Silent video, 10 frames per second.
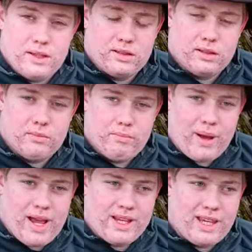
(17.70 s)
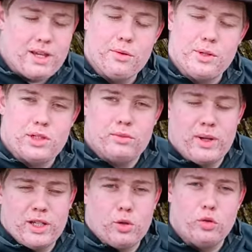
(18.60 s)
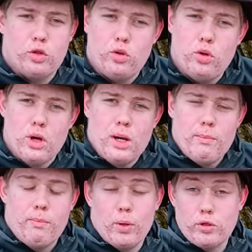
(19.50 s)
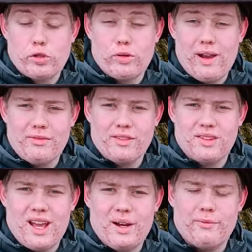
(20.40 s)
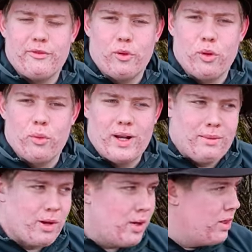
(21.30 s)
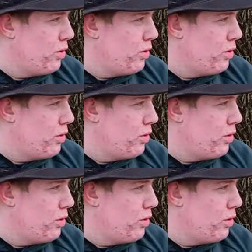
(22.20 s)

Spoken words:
this bag here, which is my go-to bushcraft setup for when I'm out